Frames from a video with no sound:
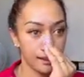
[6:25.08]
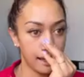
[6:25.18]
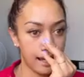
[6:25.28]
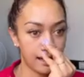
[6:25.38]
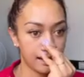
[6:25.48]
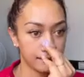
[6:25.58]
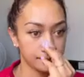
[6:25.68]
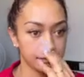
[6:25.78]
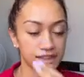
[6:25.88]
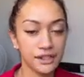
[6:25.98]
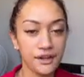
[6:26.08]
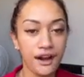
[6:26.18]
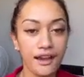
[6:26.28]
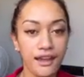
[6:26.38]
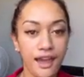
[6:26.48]

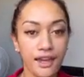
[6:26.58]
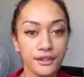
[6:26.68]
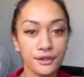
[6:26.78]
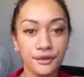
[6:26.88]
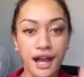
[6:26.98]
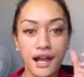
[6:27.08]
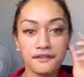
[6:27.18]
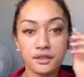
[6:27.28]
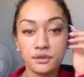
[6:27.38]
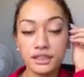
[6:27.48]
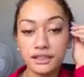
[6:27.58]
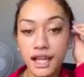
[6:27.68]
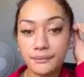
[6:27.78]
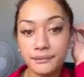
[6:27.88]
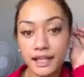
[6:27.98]
I handcraft all the
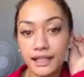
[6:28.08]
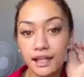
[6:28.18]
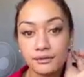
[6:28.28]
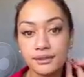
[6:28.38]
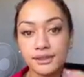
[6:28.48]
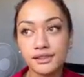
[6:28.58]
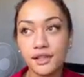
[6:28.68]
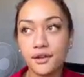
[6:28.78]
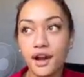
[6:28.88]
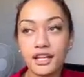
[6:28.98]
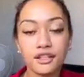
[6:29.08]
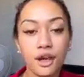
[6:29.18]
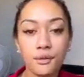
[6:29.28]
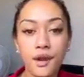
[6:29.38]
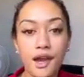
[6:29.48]
game layouts. So I
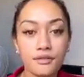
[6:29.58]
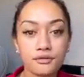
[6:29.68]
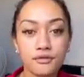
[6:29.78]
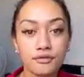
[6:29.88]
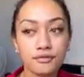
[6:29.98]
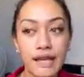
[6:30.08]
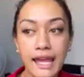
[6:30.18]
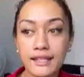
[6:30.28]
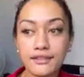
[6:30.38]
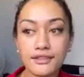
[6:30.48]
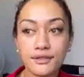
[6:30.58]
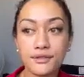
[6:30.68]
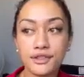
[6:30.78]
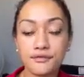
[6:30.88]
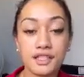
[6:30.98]
go out and
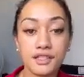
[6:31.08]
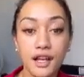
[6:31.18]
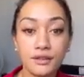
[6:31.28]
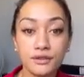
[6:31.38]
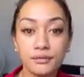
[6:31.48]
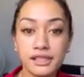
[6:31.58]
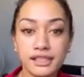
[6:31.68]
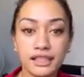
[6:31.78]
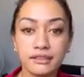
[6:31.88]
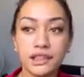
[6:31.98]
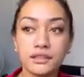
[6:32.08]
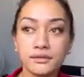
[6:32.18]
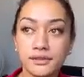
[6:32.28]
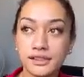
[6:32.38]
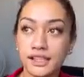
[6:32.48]
source recycled
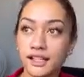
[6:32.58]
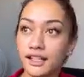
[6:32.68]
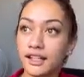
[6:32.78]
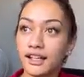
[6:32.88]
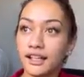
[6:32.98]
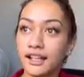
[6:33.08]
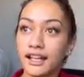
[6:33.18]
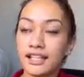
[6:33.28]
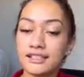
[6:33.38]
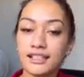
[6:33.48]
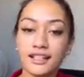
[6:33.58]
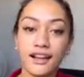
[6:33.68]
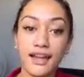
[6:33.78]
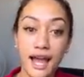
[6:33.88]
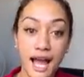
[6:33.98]
materials, and then
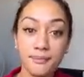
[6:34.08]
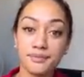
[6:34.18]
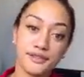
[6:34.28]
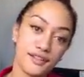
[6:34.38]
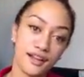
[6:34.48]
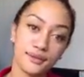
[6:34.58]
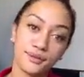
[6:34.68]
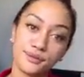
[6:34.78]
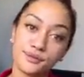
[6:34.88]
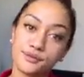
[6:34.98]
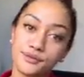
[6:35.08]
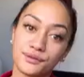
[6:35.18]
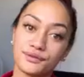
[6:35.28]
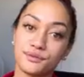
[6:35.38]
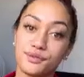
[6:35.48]
I
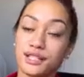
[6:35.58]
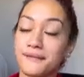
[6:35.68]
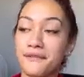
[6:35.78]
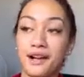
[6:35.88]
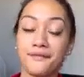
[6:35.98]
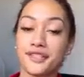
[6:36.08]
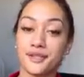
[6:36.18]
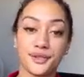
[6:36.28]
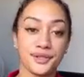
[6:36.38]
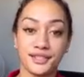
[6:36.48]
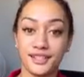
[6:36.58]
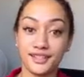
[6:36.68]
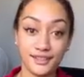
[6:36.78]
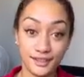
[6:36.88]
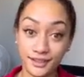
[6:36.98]
upcycle whatever I've sourced
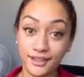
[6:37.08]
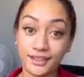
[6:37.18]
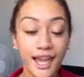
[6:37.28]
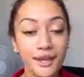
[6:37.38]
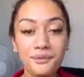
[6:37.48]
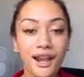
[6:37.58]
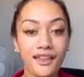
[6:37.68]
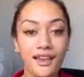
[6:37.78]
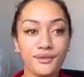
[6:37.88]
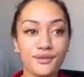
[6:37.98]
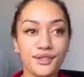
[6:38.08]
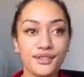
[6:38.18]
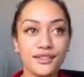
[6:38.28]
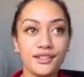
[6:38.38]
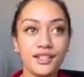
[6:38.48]
into the game
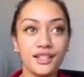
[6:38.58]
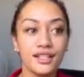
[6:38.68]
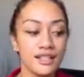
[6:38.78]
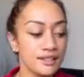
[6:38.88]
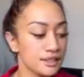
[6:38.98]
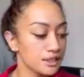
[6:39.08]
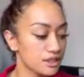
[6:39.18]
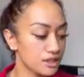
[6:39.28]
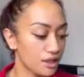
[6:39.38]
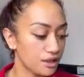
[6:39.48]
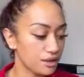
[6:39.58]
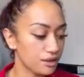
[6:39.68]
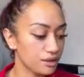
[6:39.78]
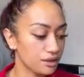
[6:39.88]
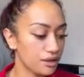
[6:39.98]
layouts.
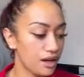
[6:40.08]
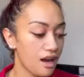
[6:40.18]
So